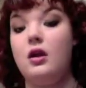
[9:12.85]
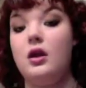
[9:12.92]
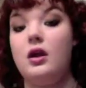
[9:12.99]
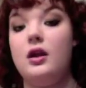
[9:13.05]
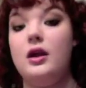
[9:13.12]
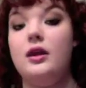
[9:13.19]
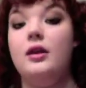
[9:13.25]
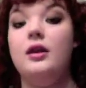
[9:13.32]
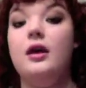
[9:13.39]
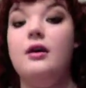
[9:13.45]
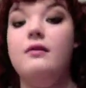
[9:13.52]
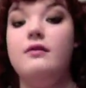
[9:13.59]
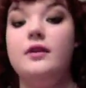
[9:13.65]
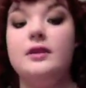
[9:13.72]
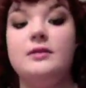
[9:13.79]
And I
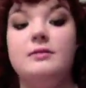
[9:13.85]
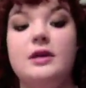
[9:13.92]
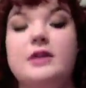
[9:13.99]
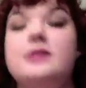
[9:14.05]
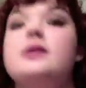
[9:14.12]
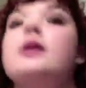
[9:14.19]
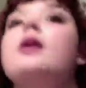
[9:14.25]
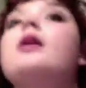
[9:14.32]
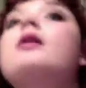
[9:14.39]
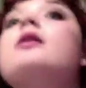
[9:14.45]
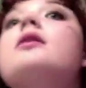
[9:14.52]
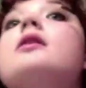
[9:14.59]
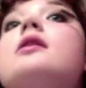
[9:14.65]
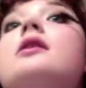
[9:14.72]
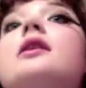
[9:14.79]
love this mascara.
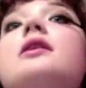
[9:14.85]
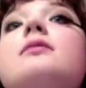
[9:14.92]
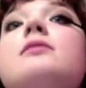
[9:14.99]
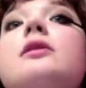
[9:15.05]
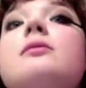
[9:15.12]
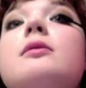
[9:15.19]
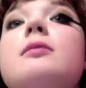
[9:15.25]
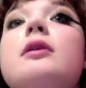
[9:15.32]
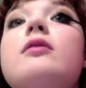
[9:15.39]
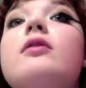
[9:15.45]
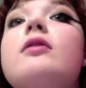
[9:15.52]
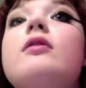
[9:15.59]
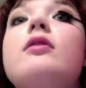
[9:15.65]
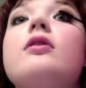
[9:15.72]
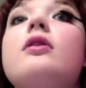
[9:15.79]
This may be my
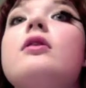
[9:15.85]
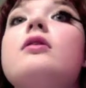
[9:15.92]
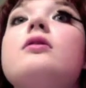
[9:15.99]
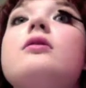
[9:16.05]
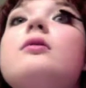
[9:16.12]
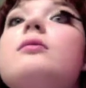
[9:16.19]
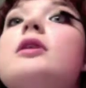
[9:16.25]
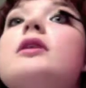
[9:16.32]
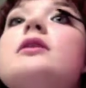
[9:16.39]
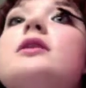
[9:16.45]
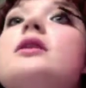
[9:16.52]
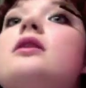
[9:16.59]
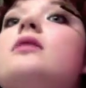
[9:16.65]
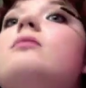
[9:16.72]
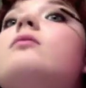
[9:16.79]
favorite drugstore
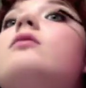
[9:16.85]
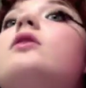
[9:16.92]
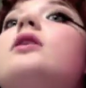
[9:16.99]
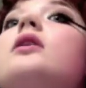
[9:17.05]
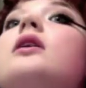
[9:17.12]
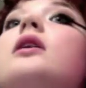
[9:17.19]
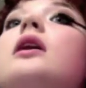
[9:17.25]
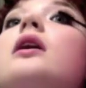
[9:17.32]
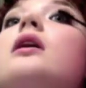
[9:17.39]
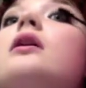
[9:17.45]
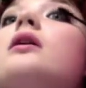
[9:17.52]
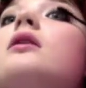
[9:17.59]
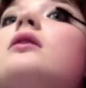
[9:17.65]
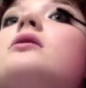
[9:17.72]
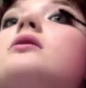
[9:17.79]
mascara. I'm really digging
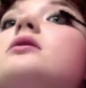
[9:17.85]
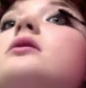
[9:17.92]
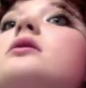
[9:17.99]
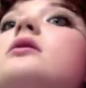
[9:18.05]
this.